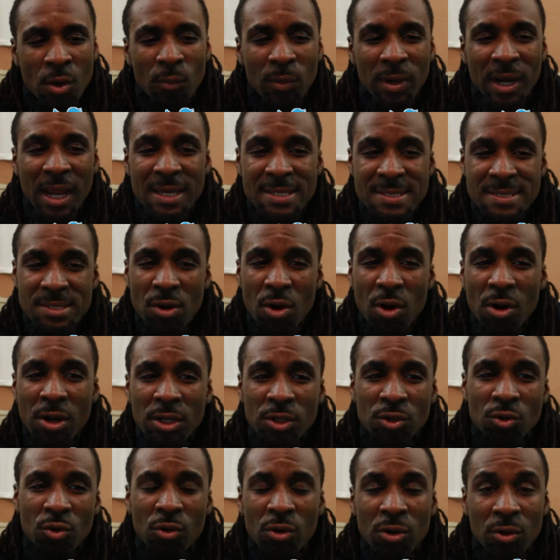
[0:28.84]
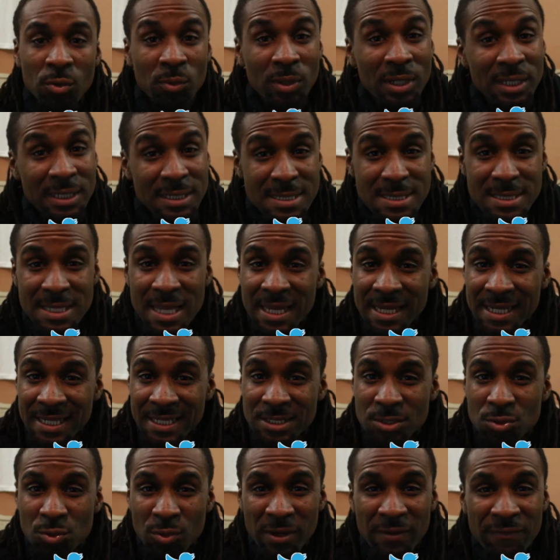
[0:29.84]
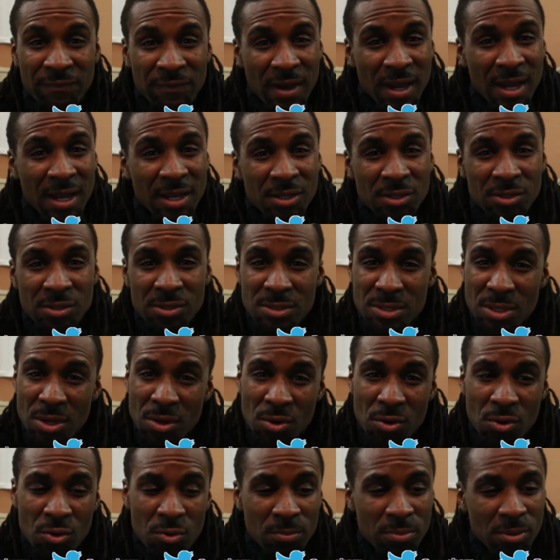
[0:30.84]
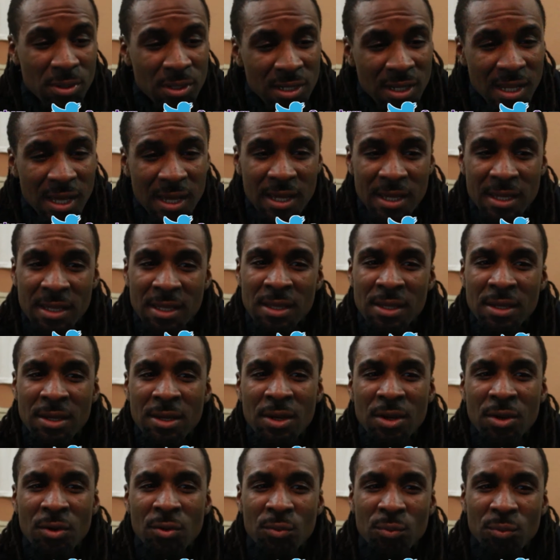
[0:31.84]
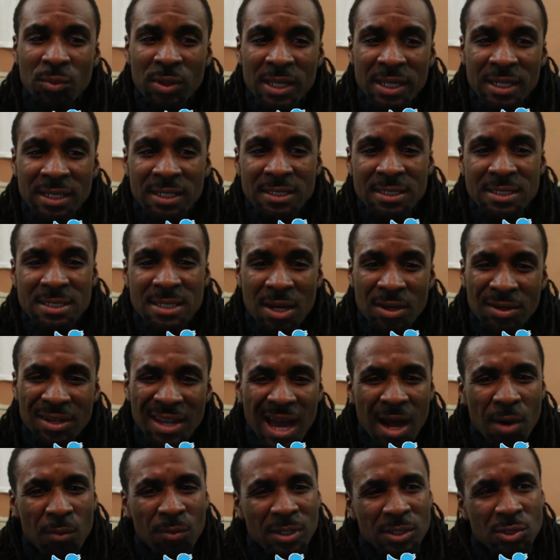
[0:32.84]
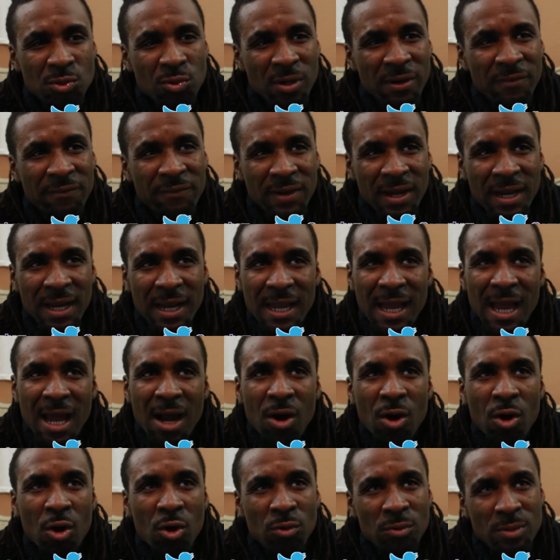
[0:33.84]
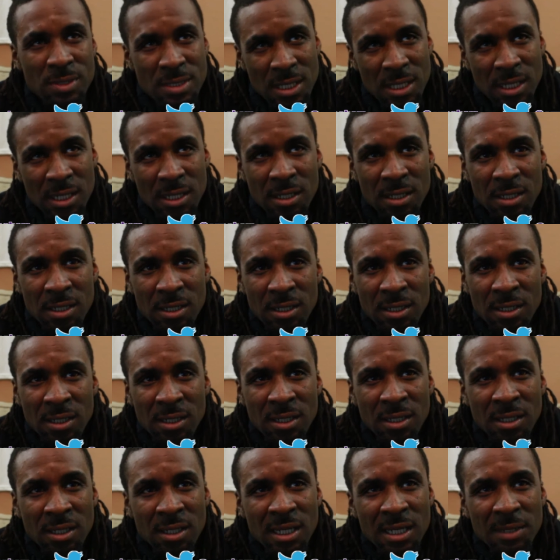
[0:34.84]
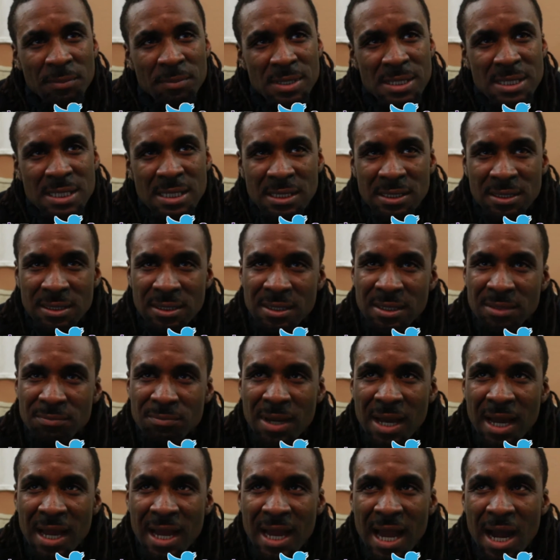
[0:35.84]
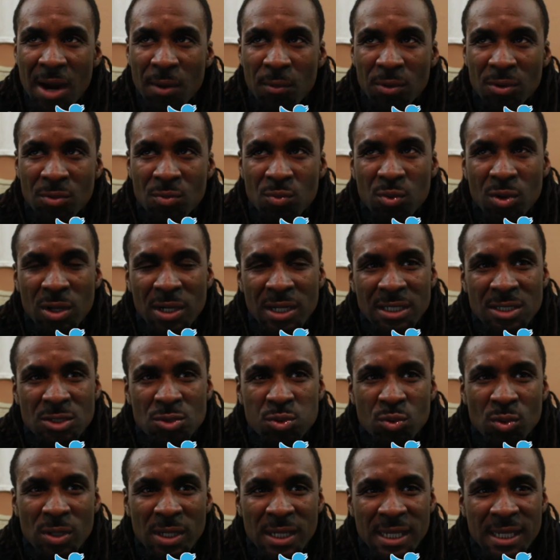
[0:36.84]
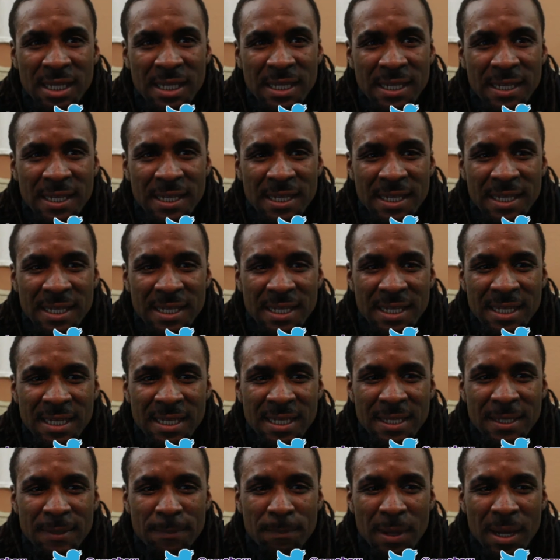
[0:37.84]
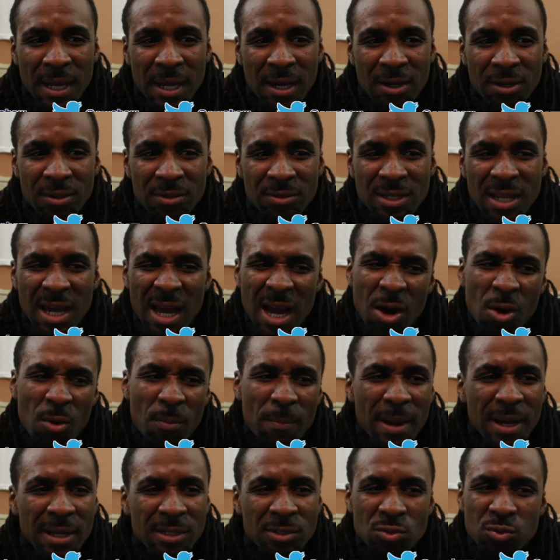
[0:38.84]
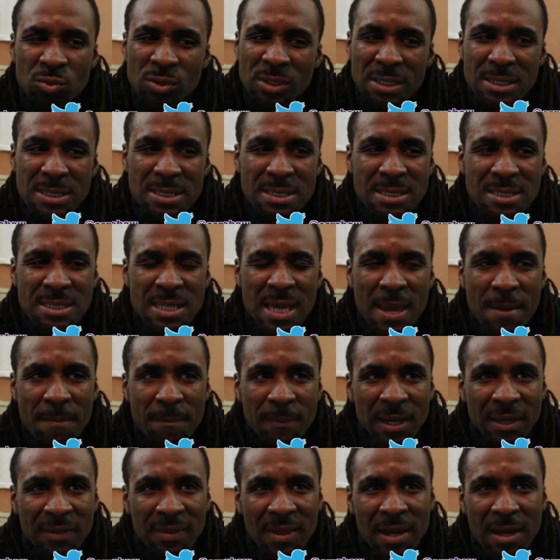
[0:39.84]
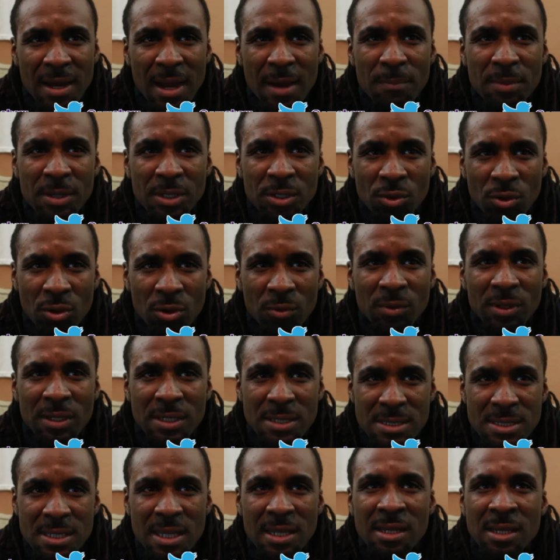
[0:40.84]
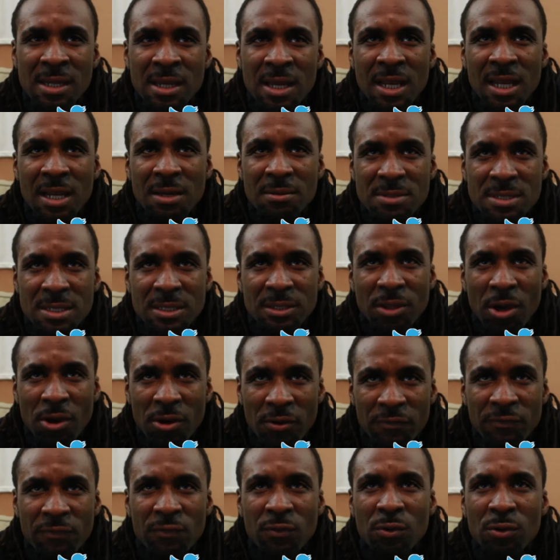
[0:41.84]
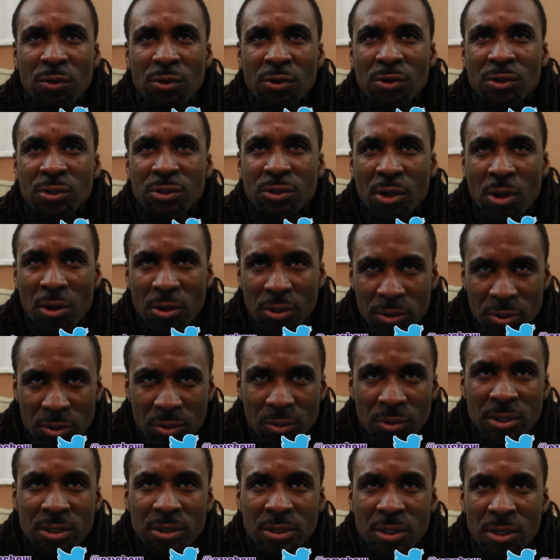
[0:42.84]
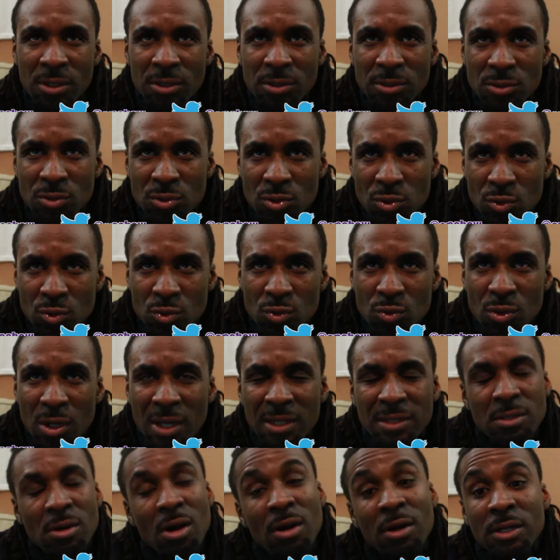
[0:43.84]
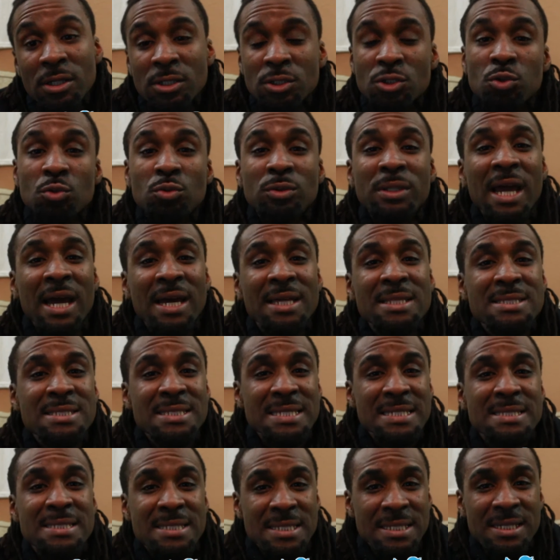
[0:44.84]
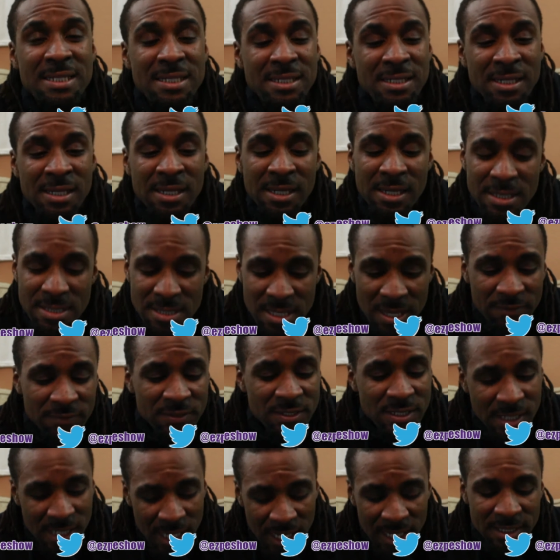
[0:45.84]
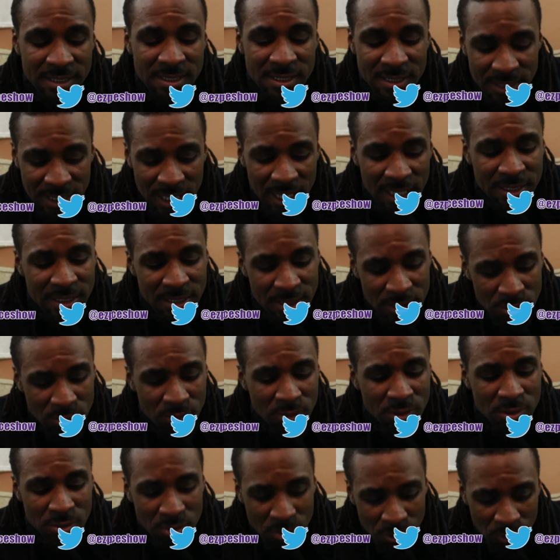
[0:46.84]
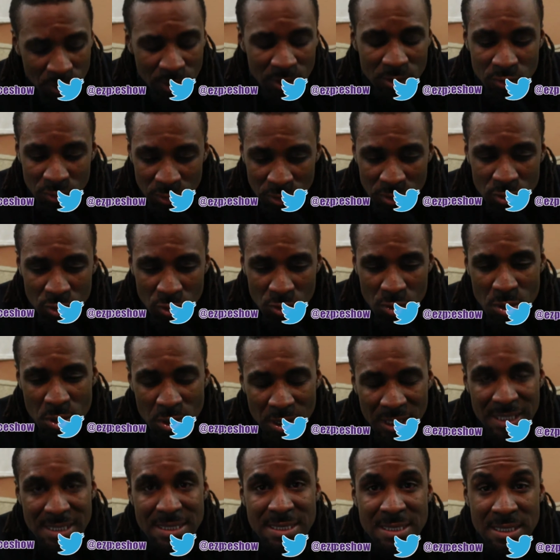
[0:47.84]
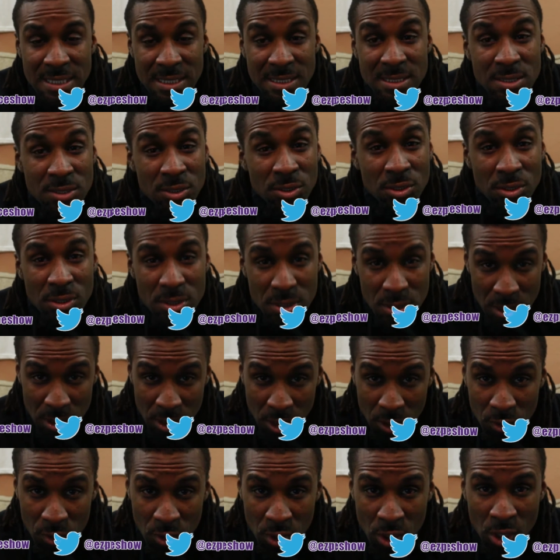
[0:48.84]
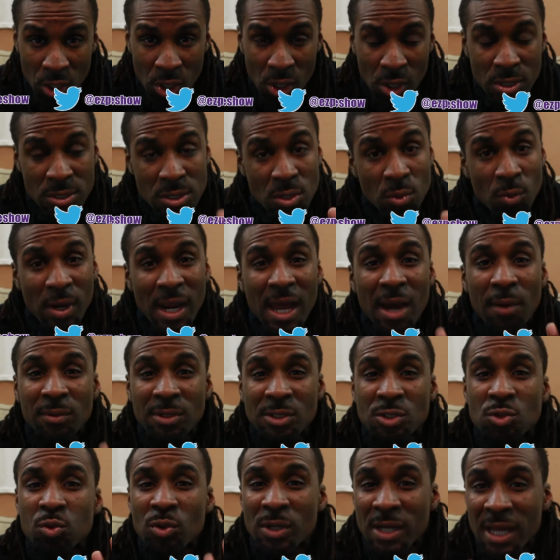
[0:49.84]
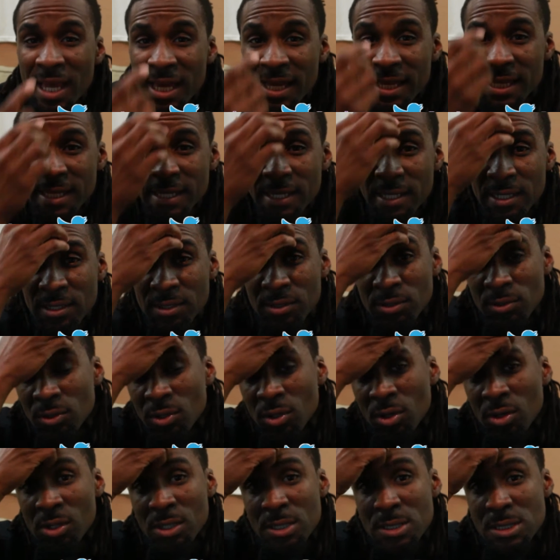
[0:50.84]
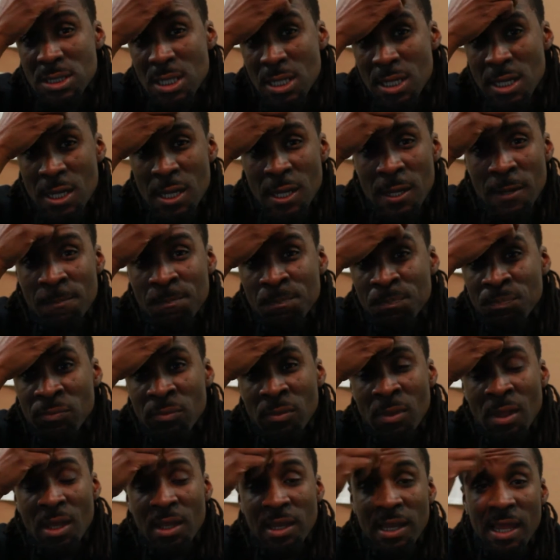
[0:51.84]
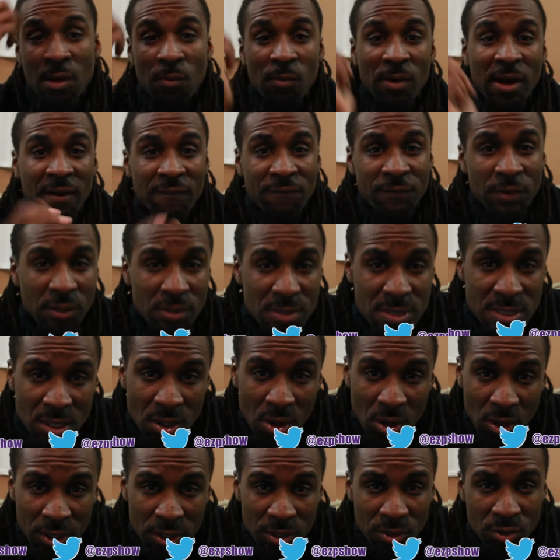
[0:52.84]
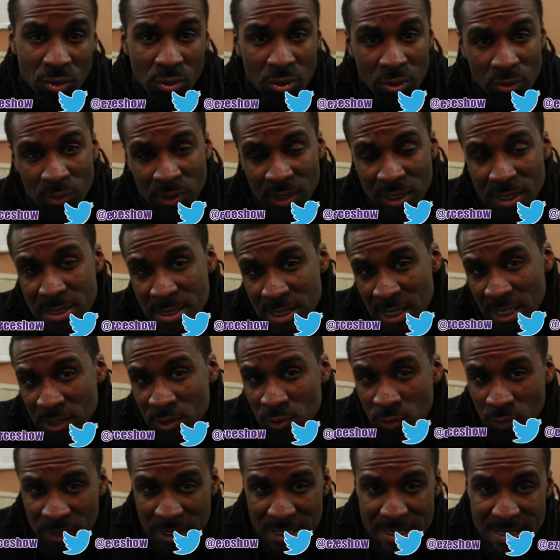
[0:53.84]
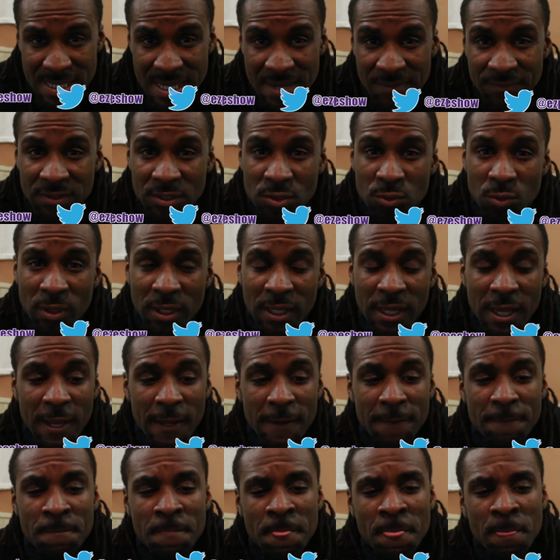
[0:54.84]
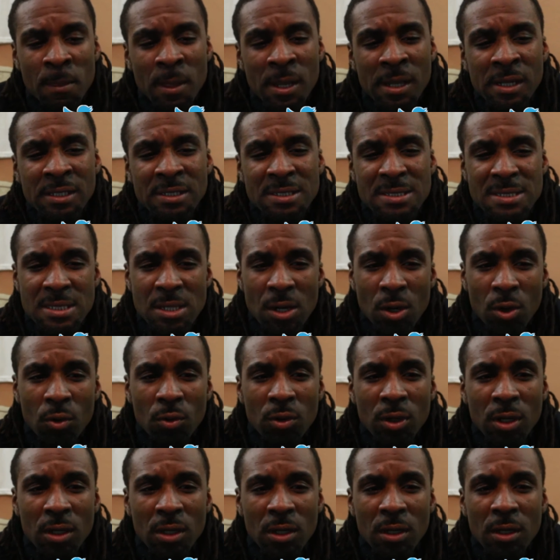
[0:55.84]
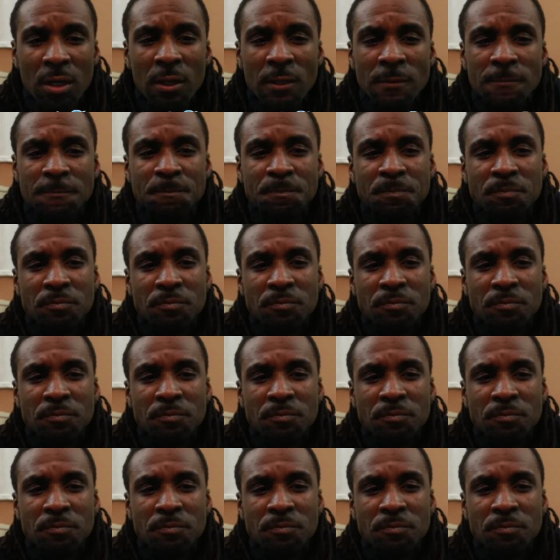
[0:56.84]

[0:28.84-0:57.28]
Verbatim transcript: when I started doing real estate at 25 years old, bro, like, real time, I wasn't 25. How old was I? Let me see. Man, I was, what, 20, about, no, about 27, because I've been doing real estate. Let me see, 34, 33, 32. I started in 2016, 17, 18, 19, 20, 21, 22. So that's six years ago. So when I was 28, you know what I'm saying? Like when I first started doing real estate, 27, 28. So, uh,